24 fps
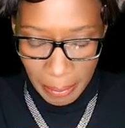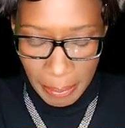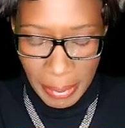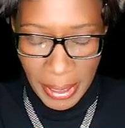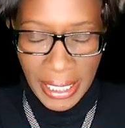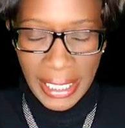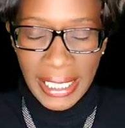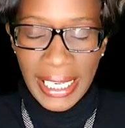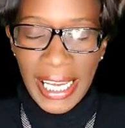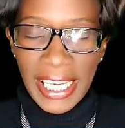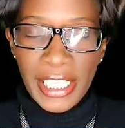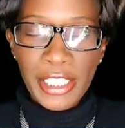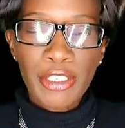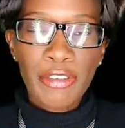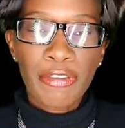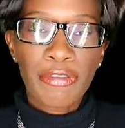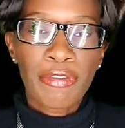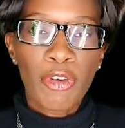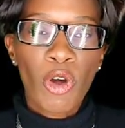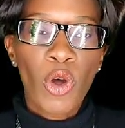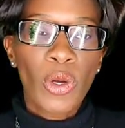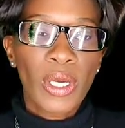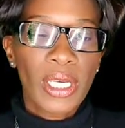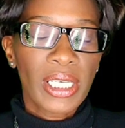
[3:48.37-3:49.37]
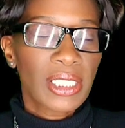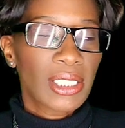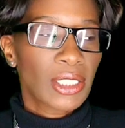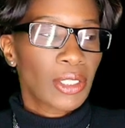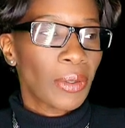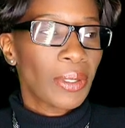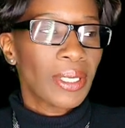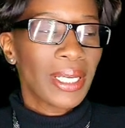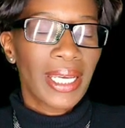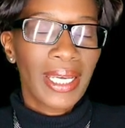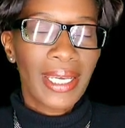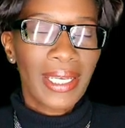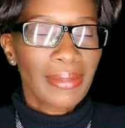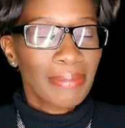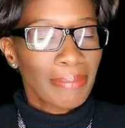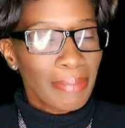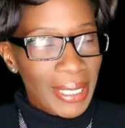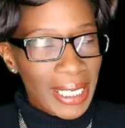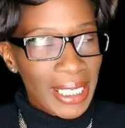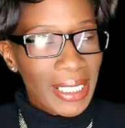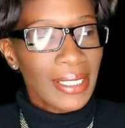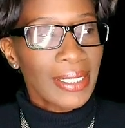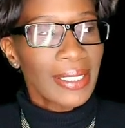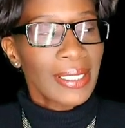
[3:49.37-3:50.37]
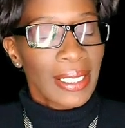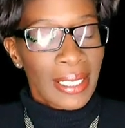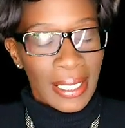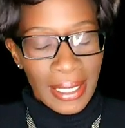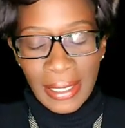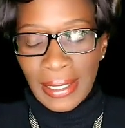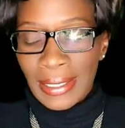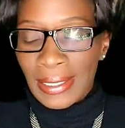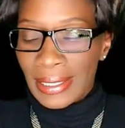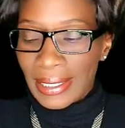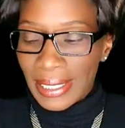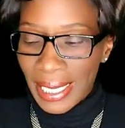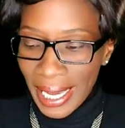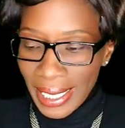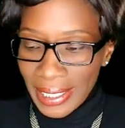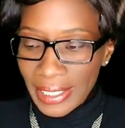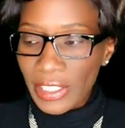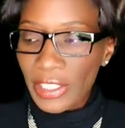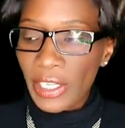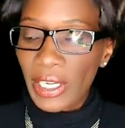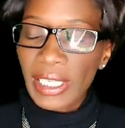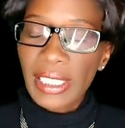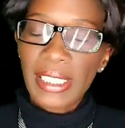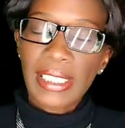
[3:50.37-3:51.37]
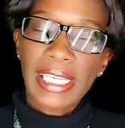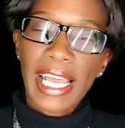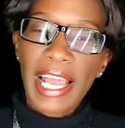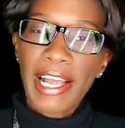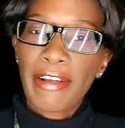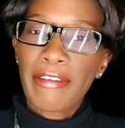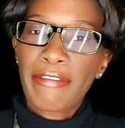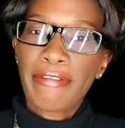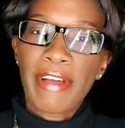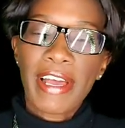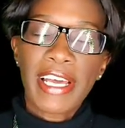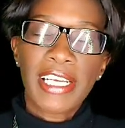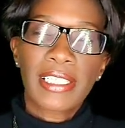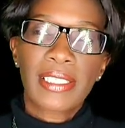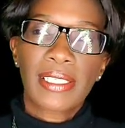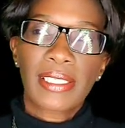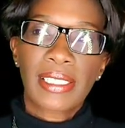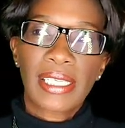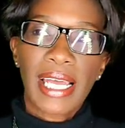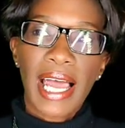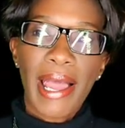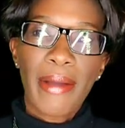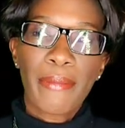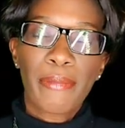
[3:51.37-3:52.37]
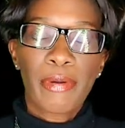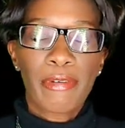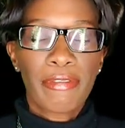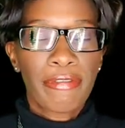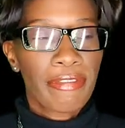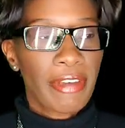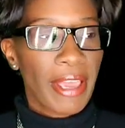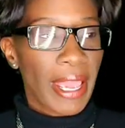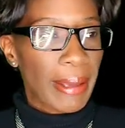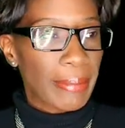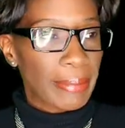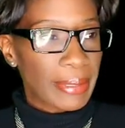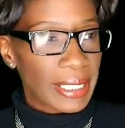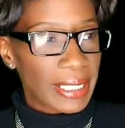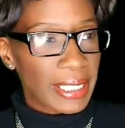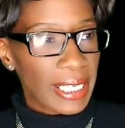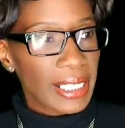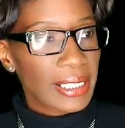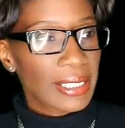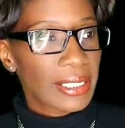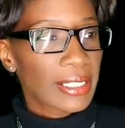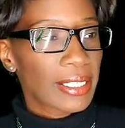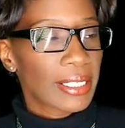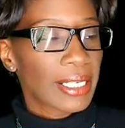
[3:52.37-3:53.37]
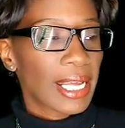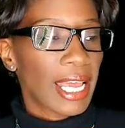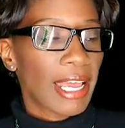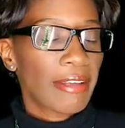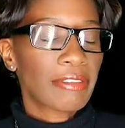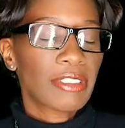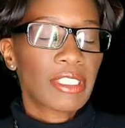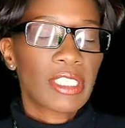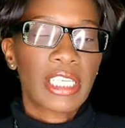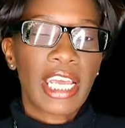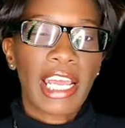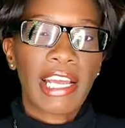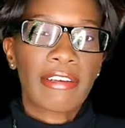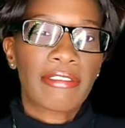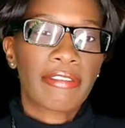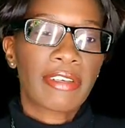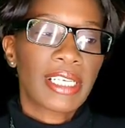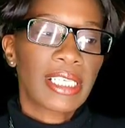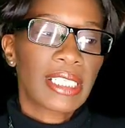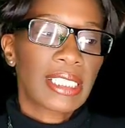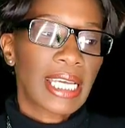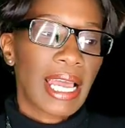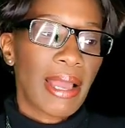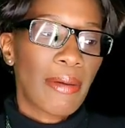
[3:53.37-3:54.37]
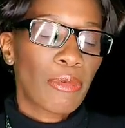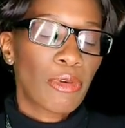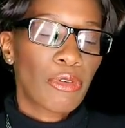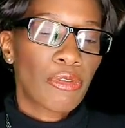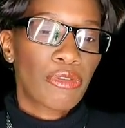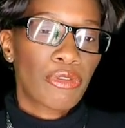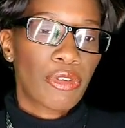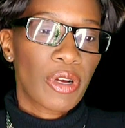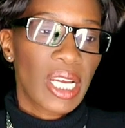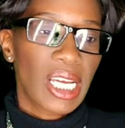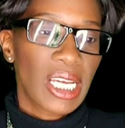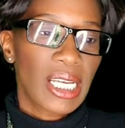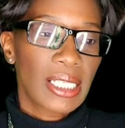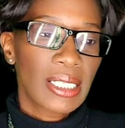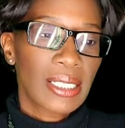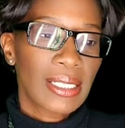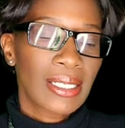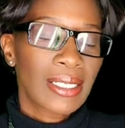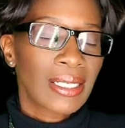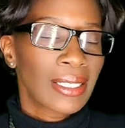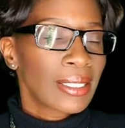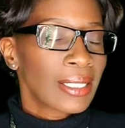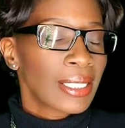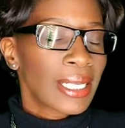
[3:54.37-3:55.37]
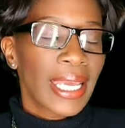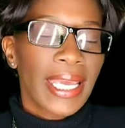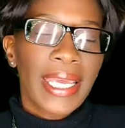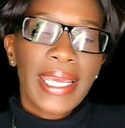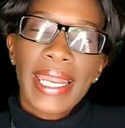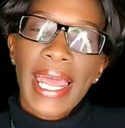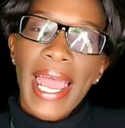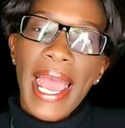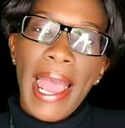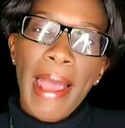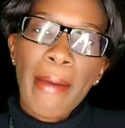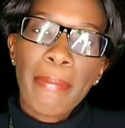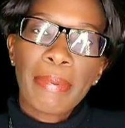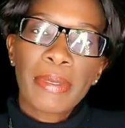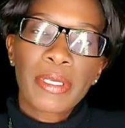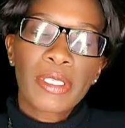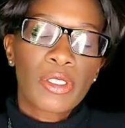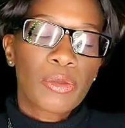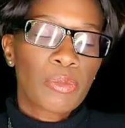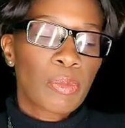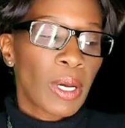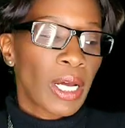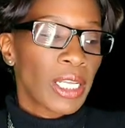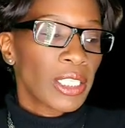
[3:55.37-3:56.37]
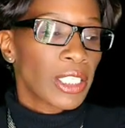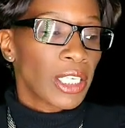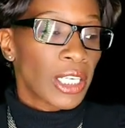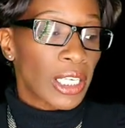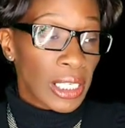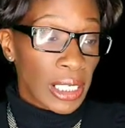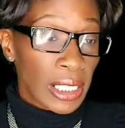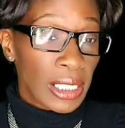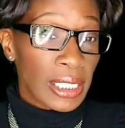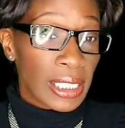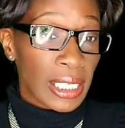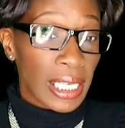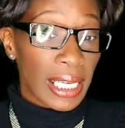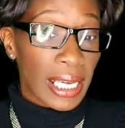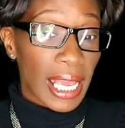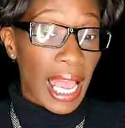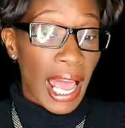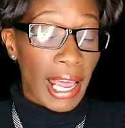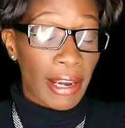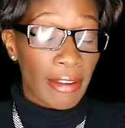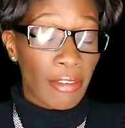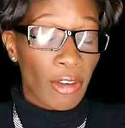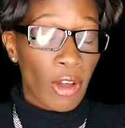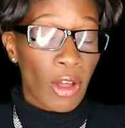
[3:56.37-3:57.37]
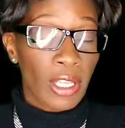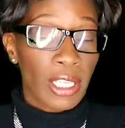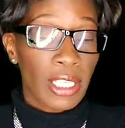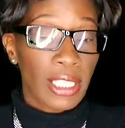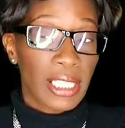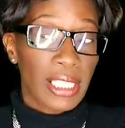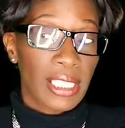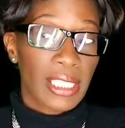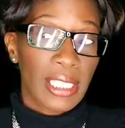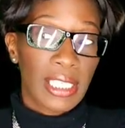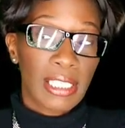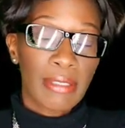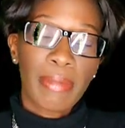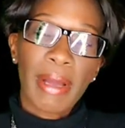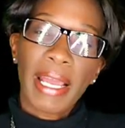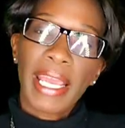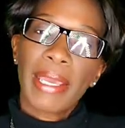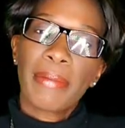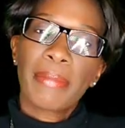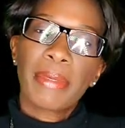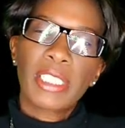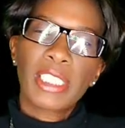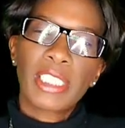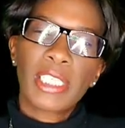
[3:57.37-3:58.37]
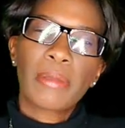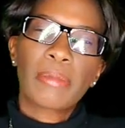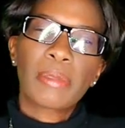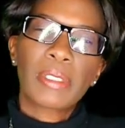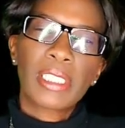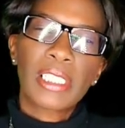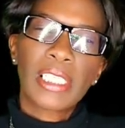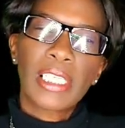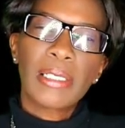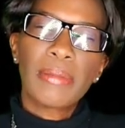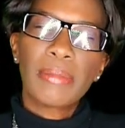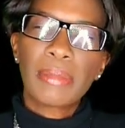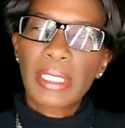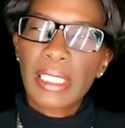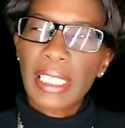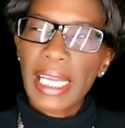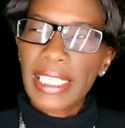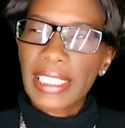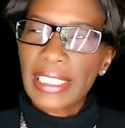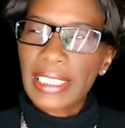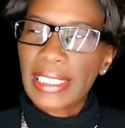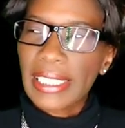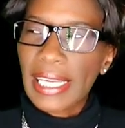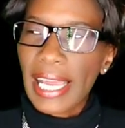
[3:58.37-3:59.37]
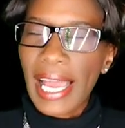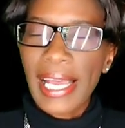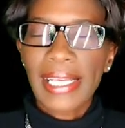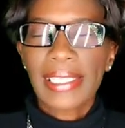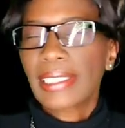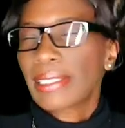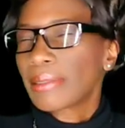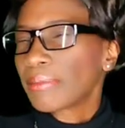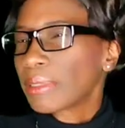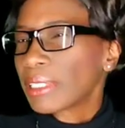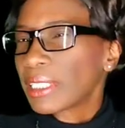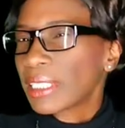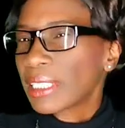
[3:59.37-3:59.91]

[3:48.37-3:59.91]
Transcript: be laser focused so it means yes you're going to sacrifice time with family yes you're going to have to sacrifice time with friends it happens but the good thing out of all of this is miami tip seems like she has some